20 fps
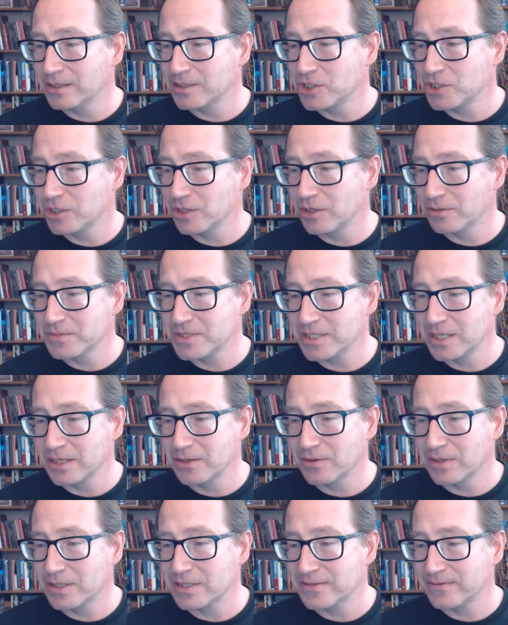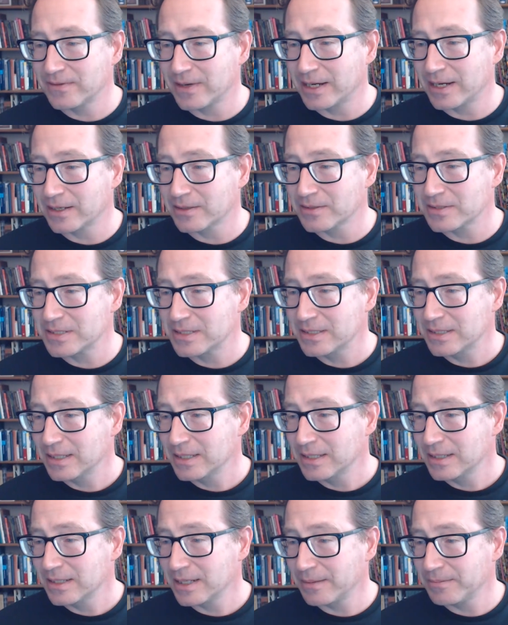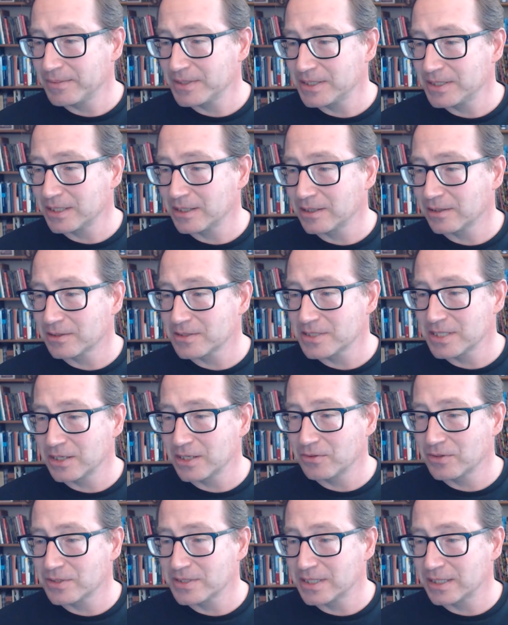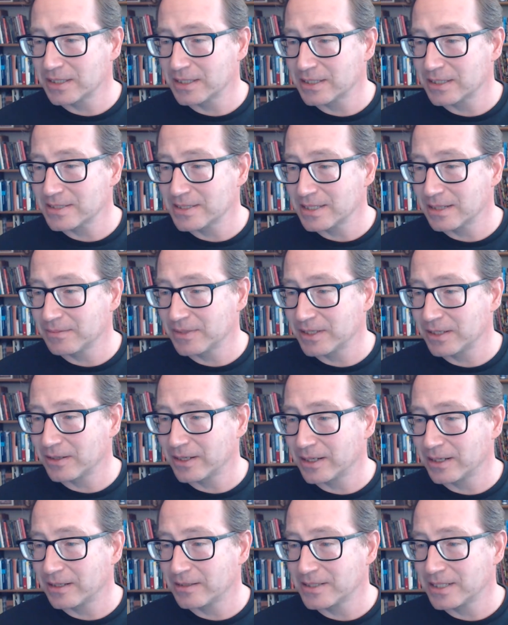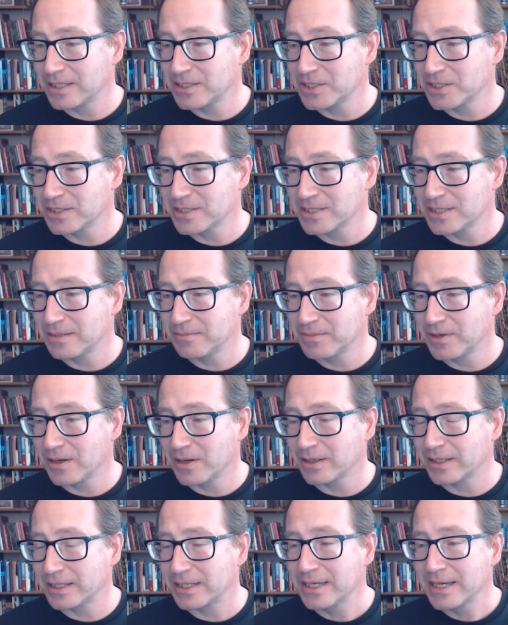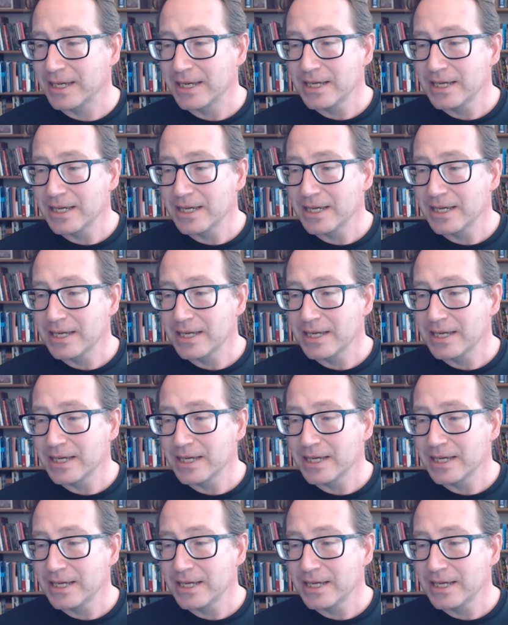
The genome sequence files, that particular sequencing, the assembly or annotation, SNP calling.